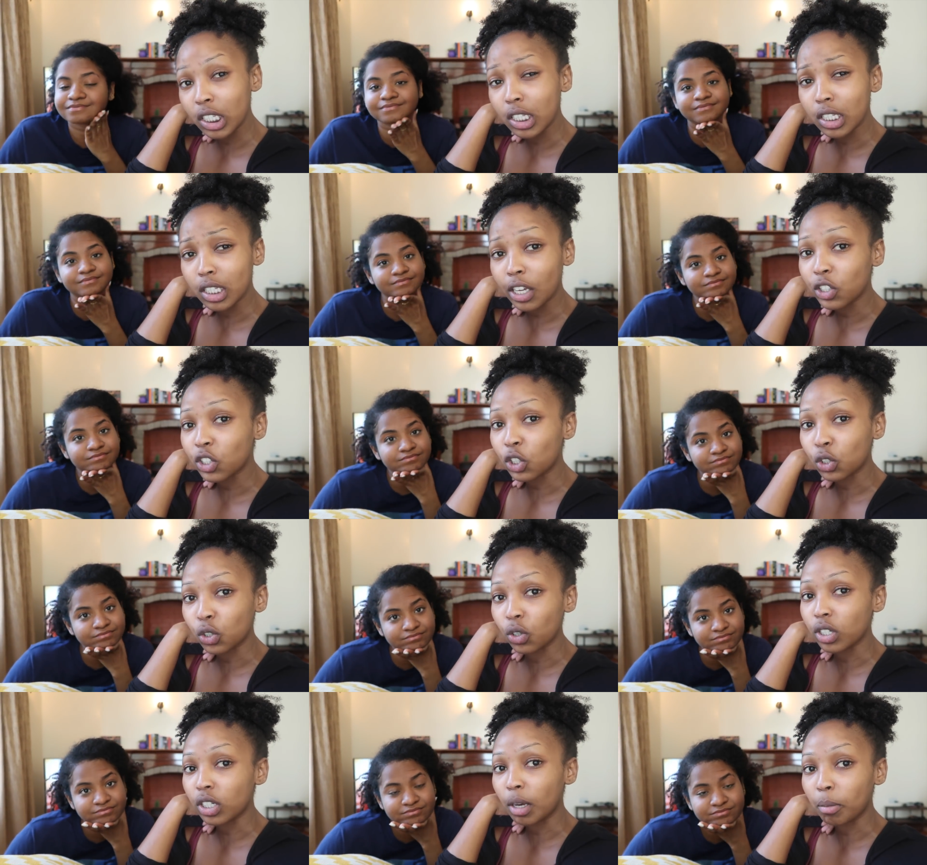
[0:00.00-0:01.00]
Speaker 1: in such a
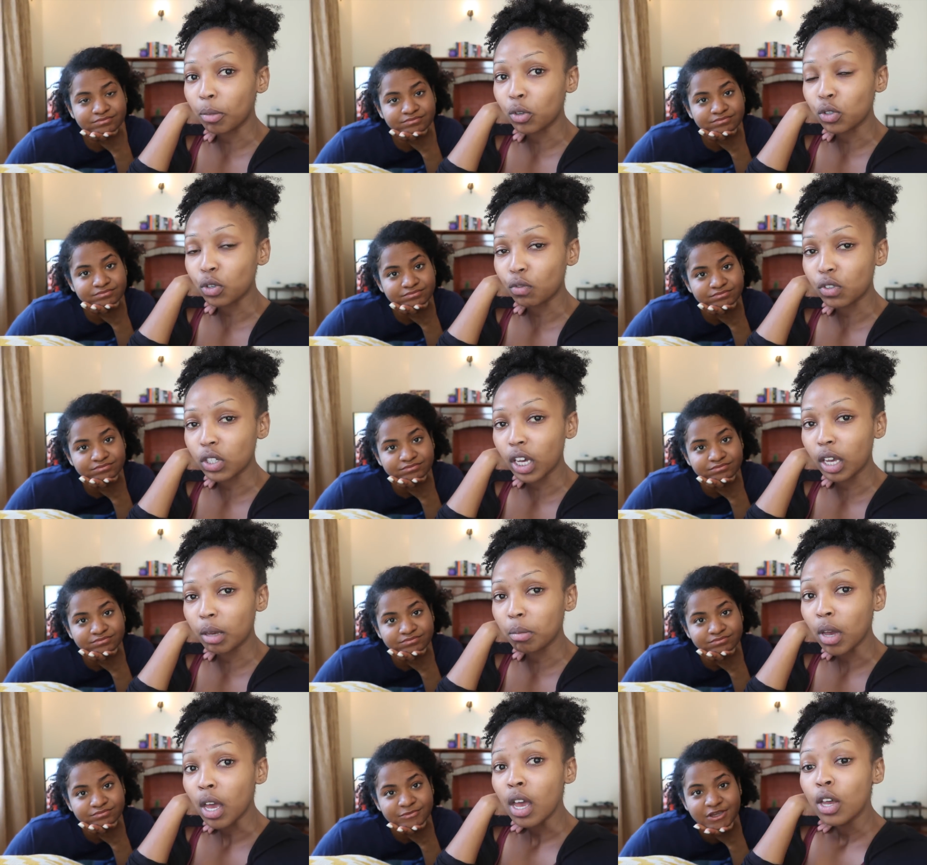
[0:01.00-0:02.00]
short amount of
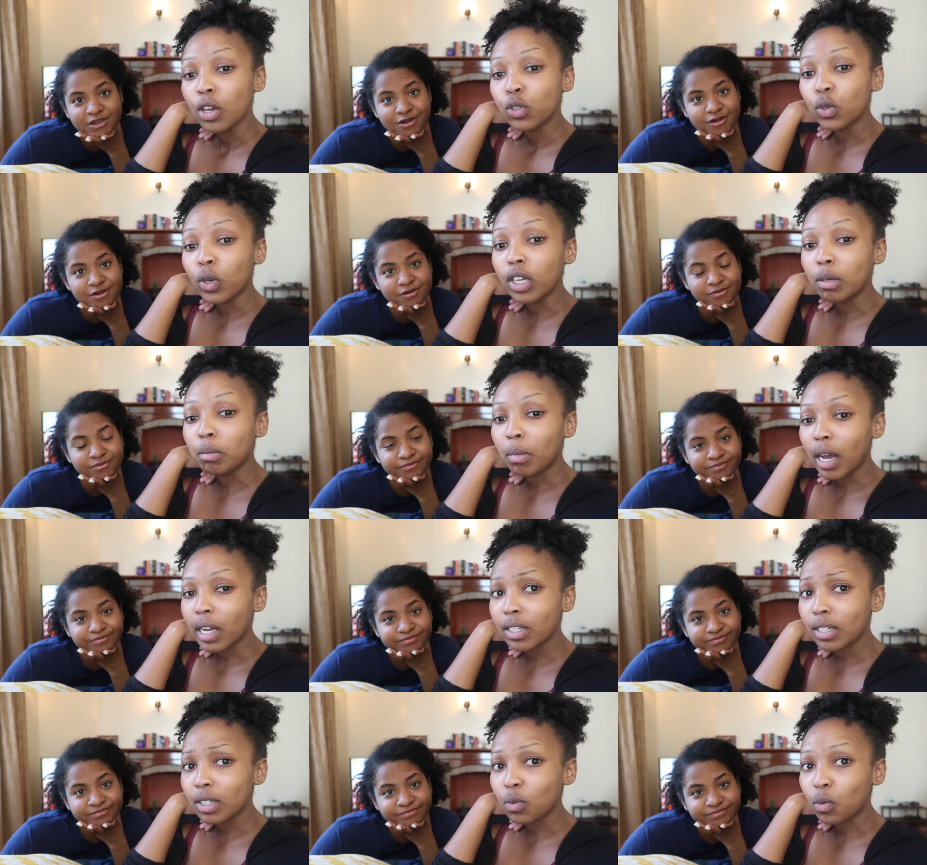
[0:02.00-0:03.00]
time yeah. so
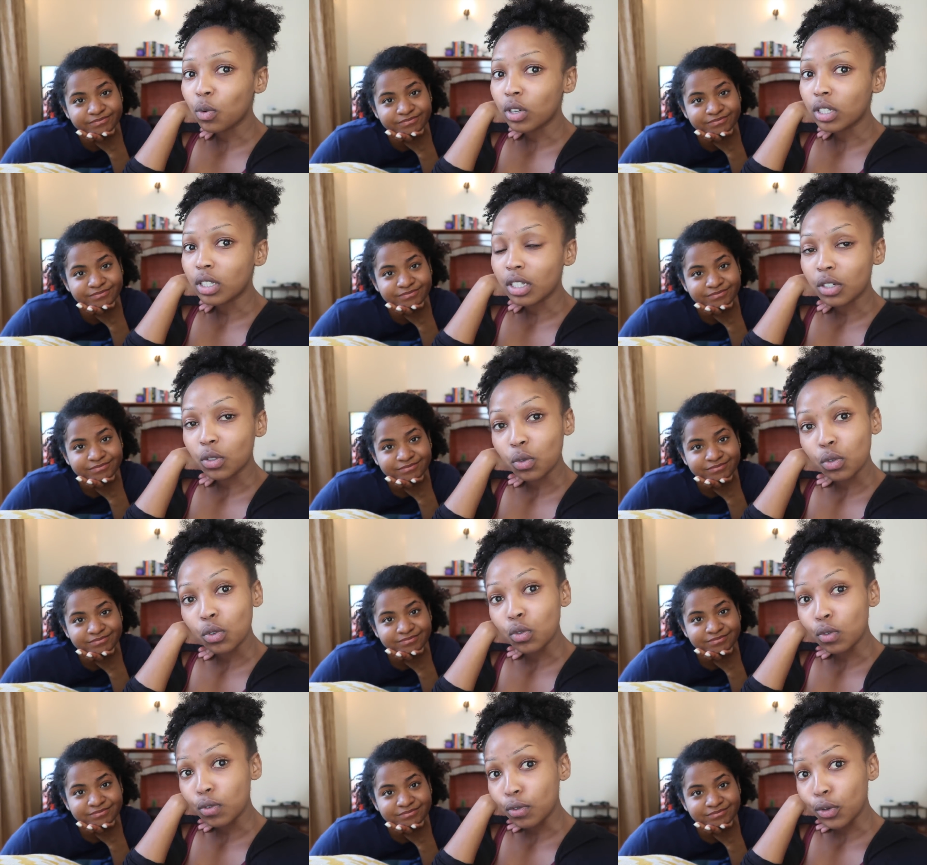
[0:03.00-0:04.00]
imagine what it
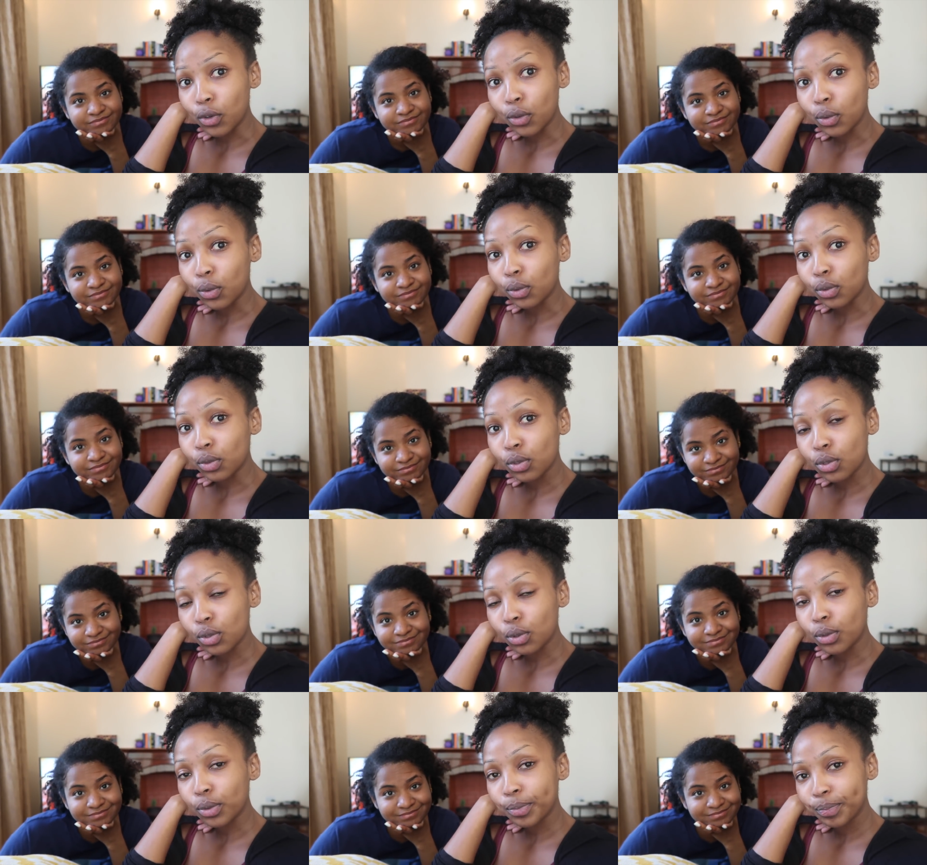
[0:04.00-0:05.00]
could do for you mm -hmm.
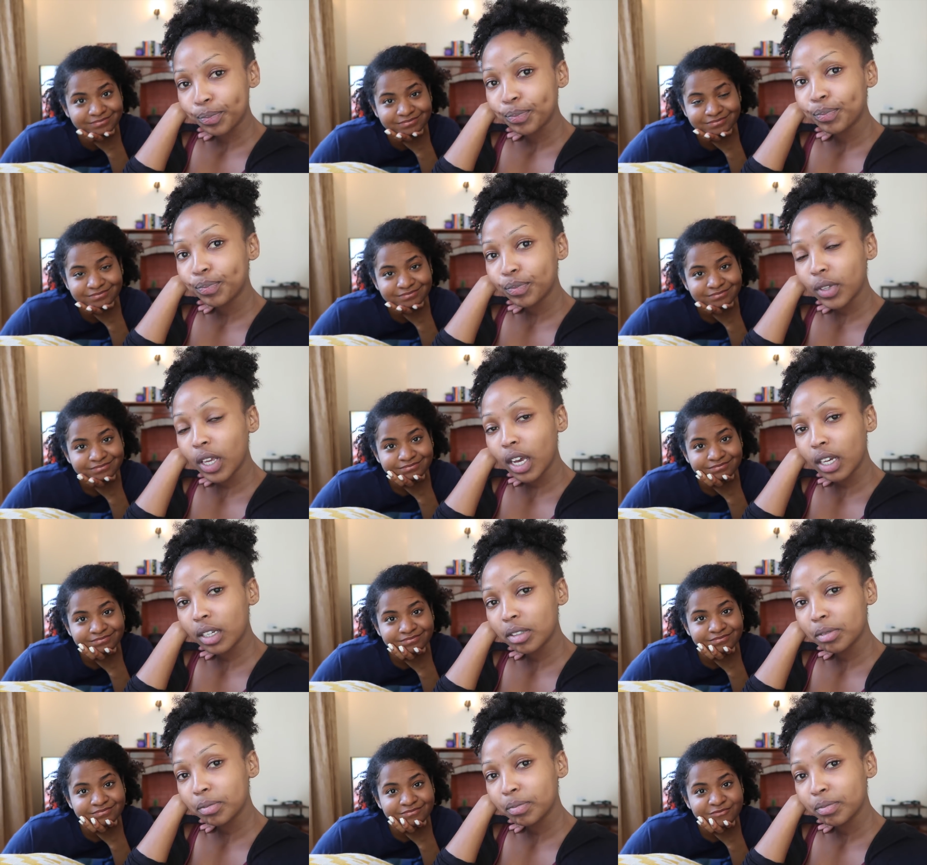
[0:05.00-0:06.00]
so mm-hmm.
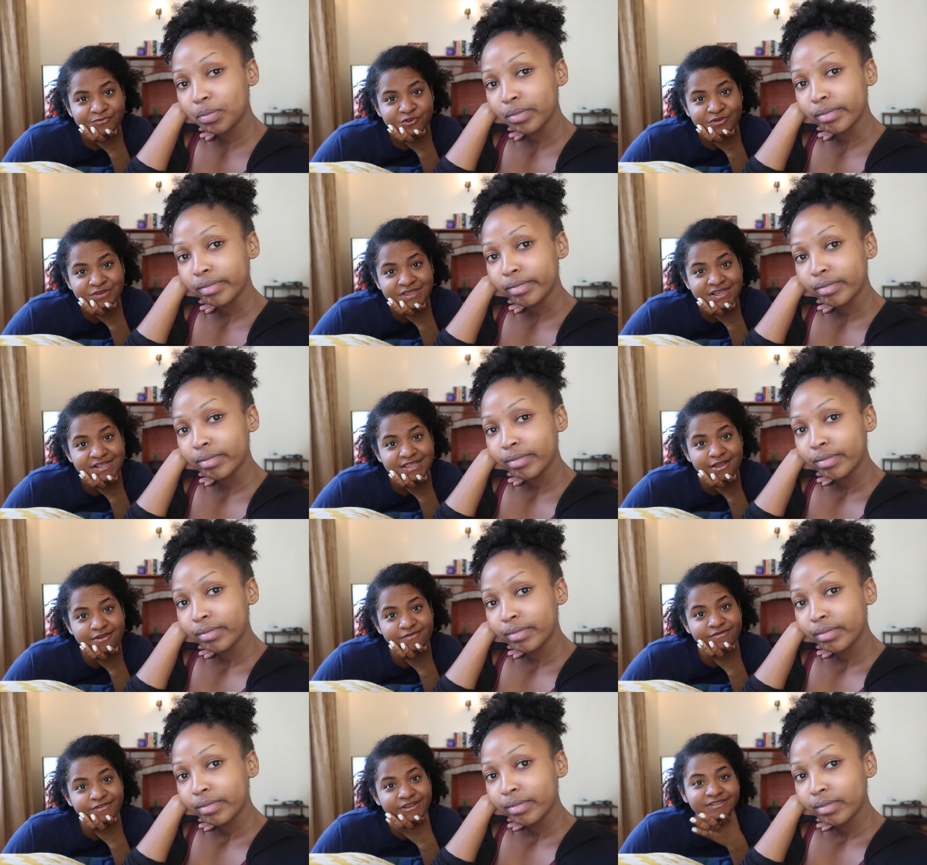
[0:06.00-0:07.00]
Speaker 2: yeah so take
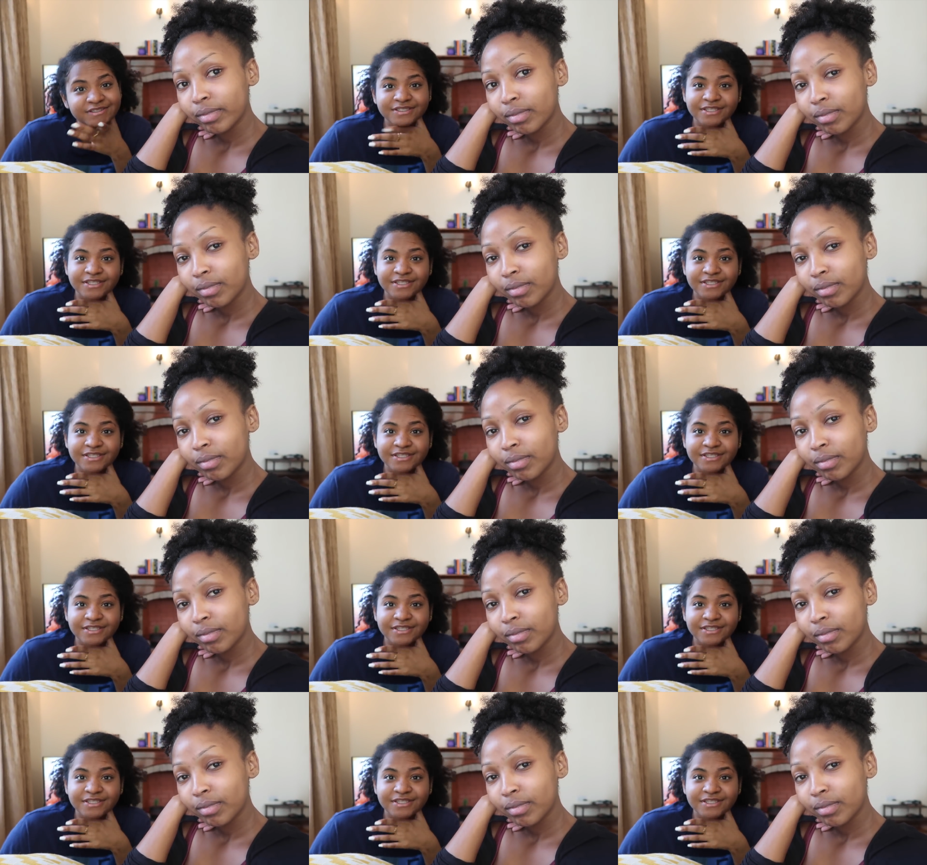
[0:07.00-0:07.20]
that first